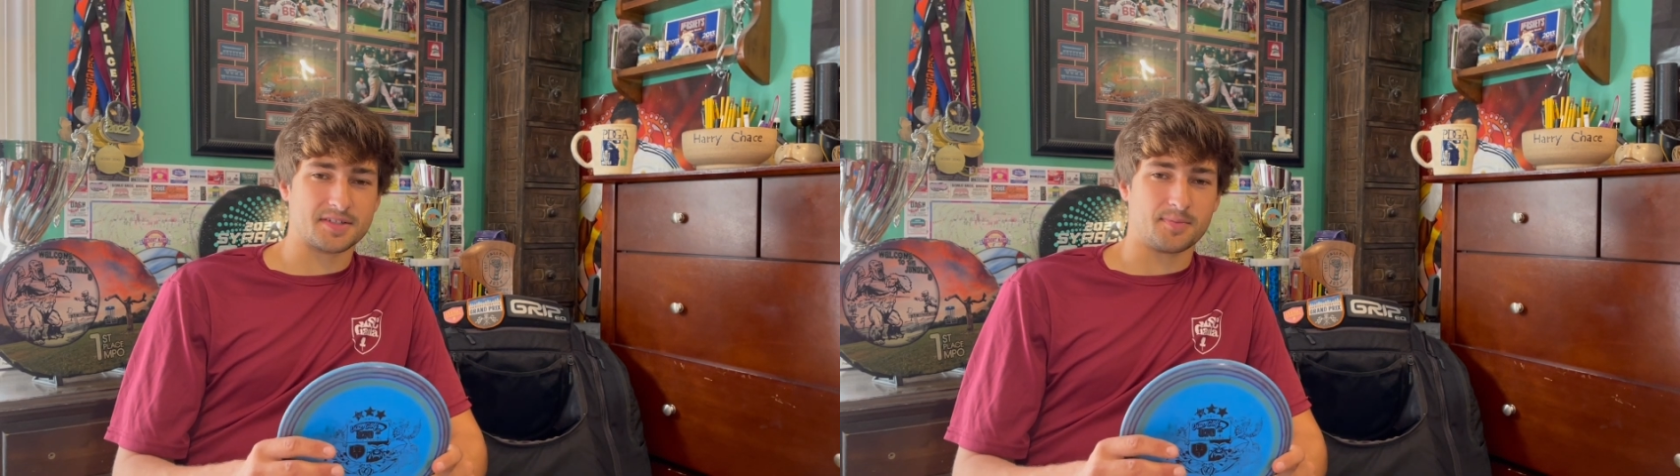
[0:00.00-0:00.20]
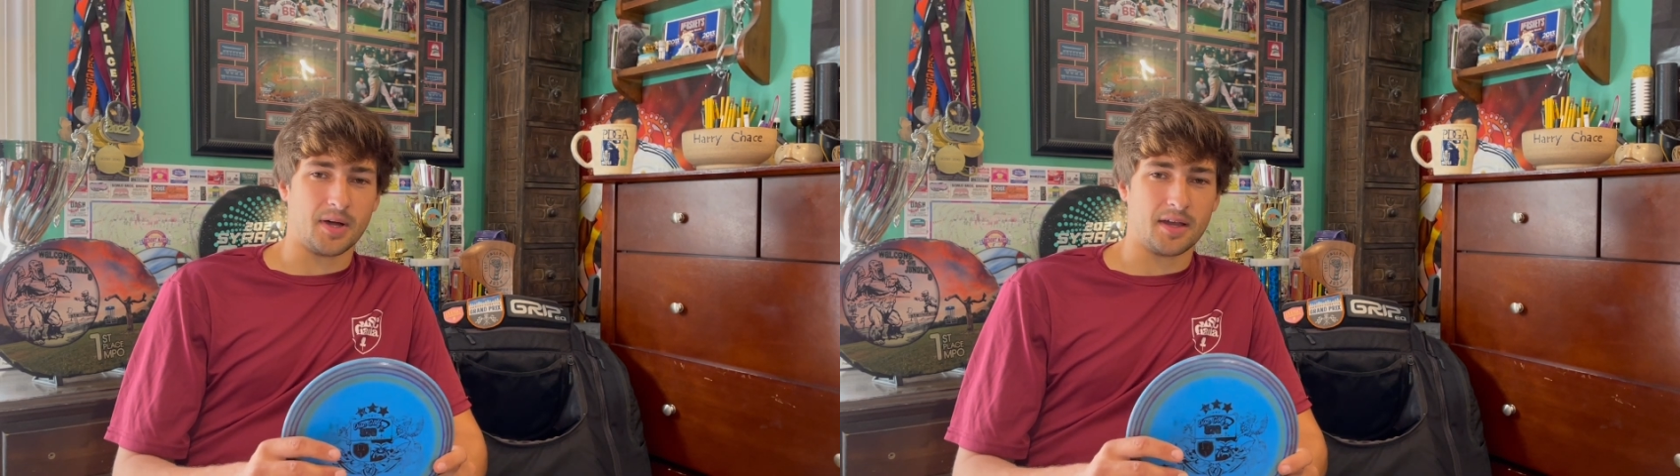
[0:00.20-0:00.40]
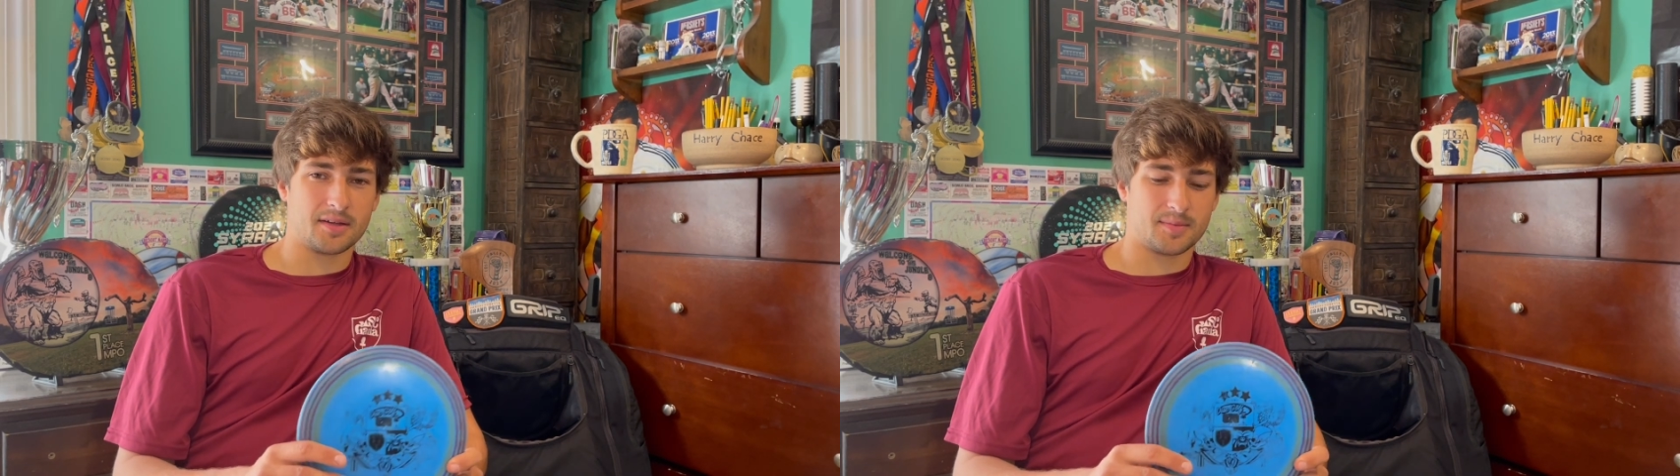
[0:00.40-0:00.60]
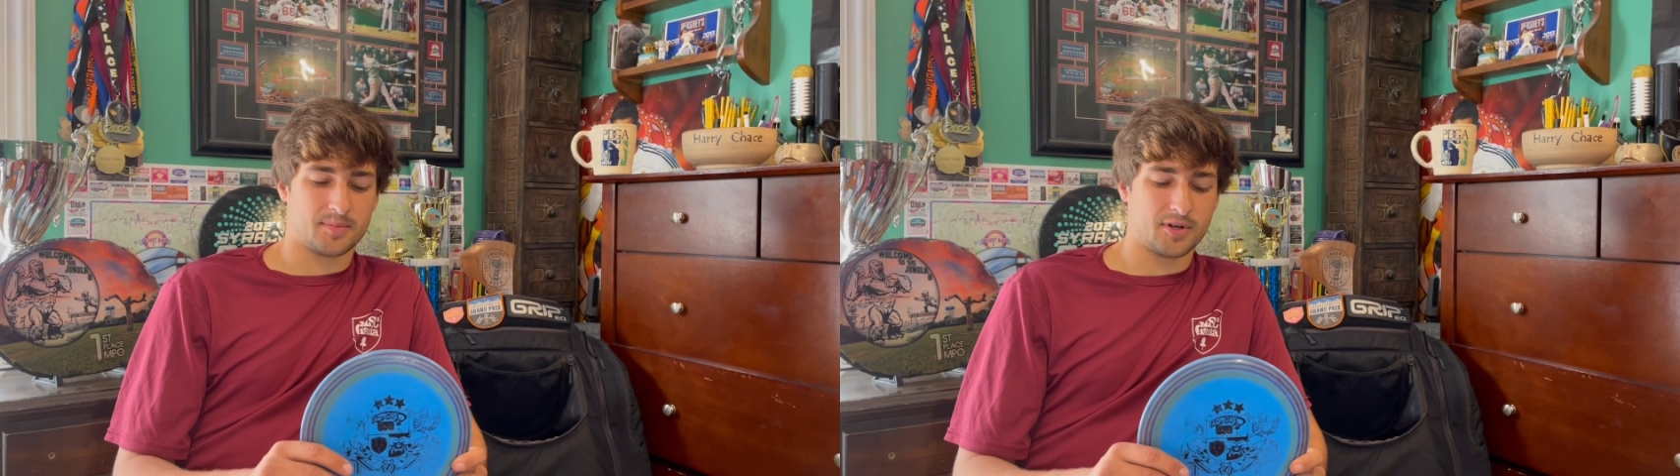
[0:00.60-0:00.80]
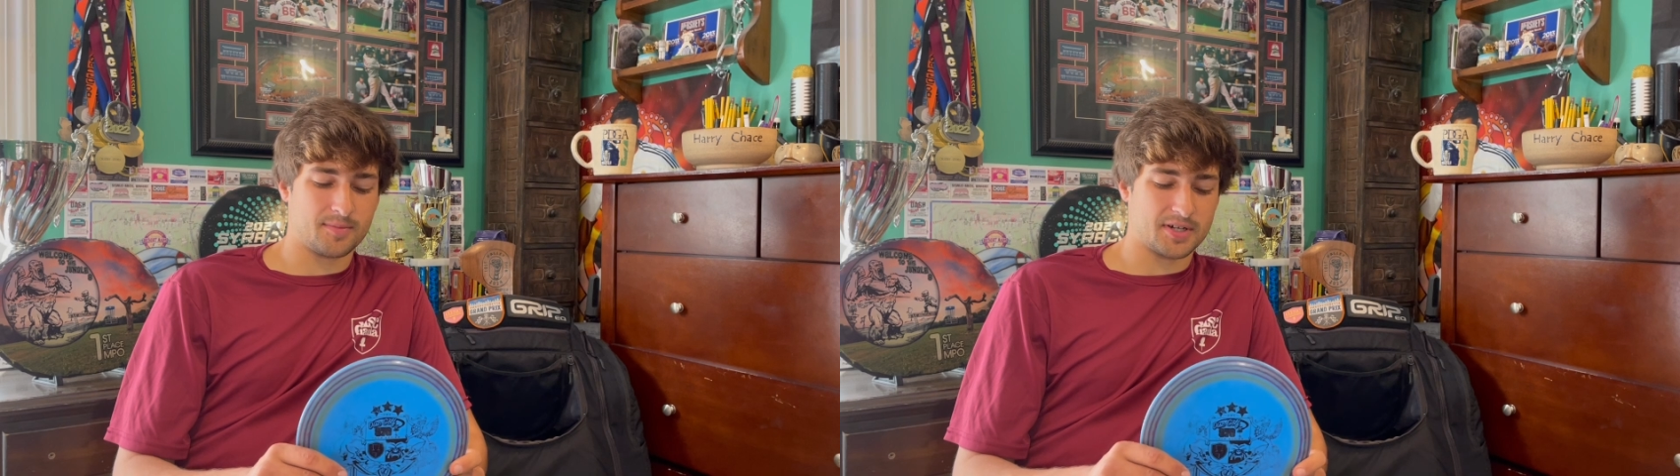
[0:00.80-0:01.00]
but
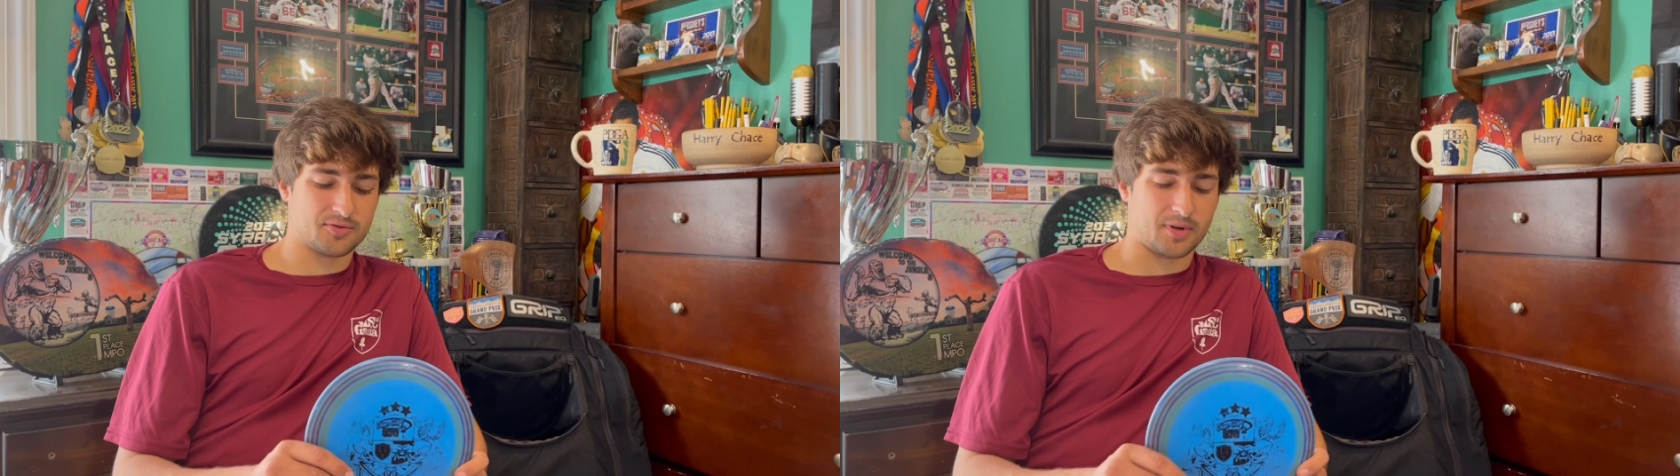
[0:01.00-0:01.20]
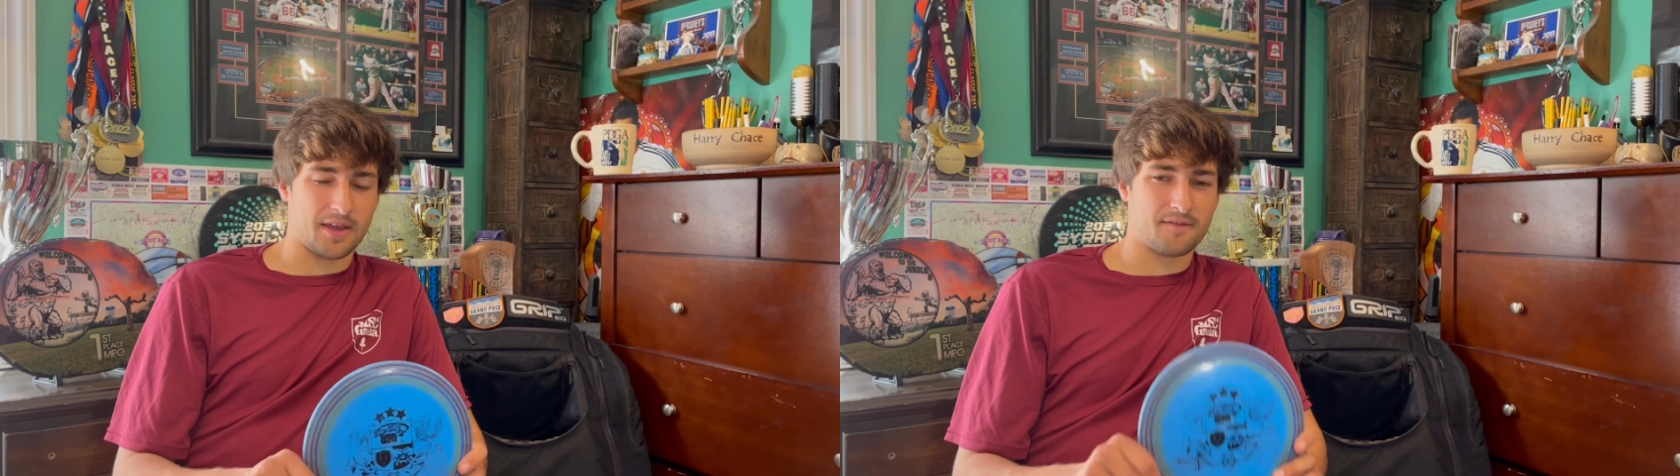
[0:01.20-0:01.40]
pretty much when I